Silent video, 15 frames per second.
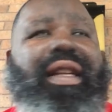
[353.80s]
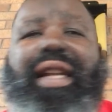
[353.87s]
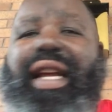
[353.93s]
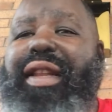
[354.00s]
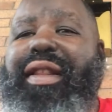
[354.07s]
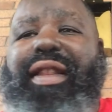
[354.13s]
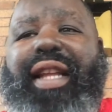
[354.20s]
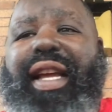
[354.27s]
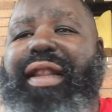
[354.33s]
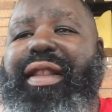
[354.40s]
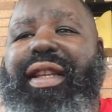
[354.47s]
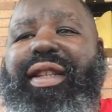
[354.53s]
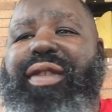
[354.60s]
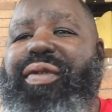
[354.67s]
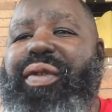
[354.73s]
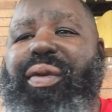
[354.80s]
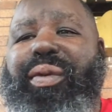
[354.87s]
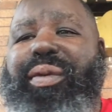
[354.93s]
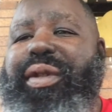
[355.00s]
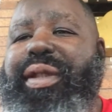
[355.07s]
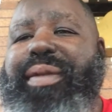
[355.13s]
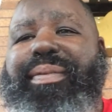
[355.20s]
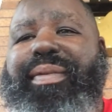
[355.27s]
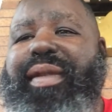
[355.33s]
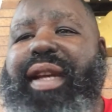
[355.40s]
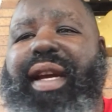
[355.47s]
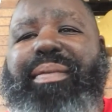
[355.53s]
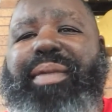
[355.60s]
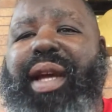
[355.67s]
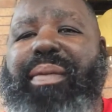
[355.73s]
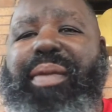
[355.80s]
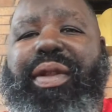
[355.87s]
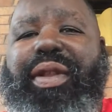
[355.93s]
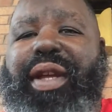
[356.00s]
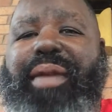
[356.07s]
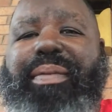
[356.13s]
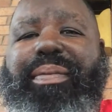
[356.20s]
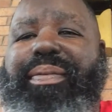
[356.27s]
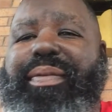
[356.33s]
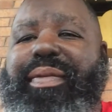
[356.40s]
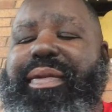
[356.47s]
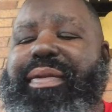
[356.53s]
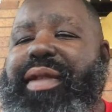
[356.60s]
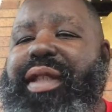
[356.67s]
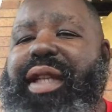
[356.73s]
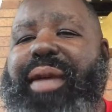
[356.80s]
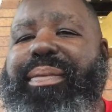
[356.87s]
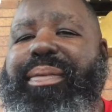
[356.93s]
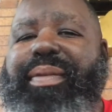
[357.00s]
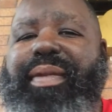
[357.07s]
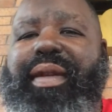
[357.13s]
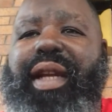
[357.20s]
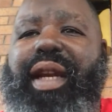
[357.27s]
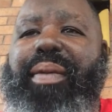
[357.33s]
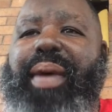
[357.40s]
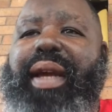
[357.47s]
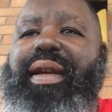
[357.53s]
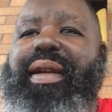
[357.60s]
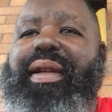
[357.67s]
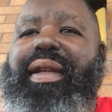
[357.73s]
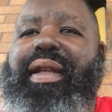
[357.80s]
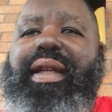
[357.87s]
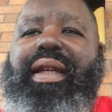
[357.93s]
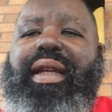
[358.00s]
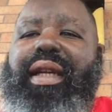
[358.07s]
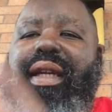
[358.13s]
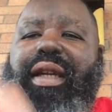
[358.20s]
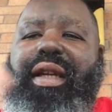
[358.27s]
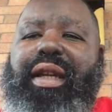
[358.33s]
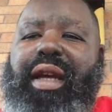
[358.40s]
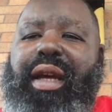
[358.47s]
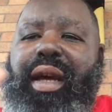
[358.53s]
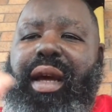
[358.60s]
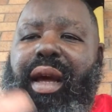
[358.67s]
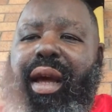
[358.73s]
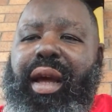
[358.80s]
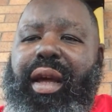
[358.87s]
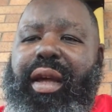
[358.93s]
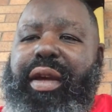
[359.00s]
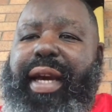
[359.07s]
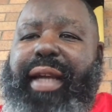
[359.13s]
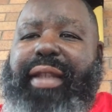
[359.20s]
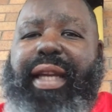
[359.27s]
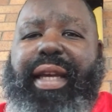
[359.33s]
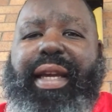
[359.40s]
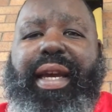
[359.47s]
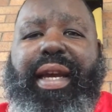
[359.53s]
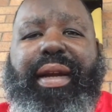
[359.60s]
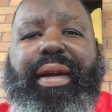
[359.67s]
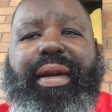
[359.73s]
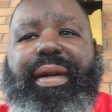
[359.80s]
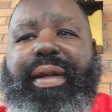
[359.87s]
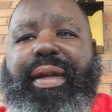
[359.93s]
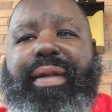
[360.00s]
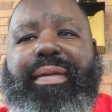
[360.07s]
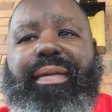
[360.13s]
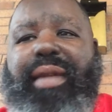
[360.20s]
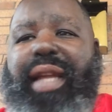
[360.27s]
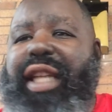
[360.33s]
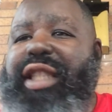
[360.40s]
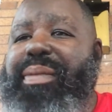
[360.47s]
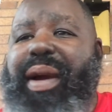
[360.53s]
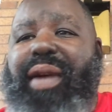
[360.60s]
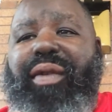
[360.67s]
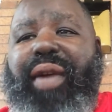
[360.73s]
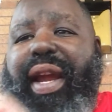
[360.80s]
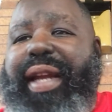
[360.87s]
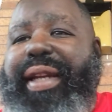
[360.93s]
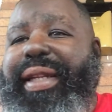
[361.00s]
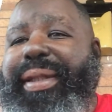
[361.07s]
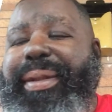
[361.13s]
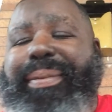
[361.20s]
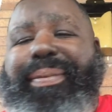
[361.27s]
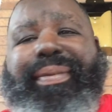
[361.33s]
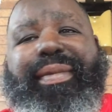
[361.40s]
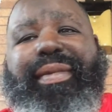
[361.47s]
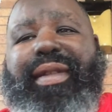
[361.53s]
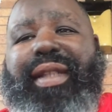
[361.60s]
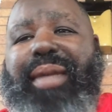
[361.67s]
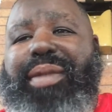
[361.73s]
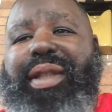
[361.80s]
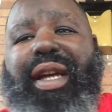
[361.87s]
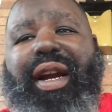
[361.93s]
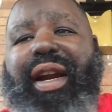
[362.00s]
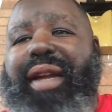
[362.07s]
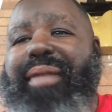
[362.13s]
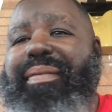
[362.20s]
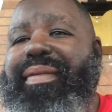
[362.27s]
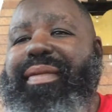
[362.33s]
not these fools. I'm done with them. So, anyway, you guys take care. That's my rant. I'm sorry.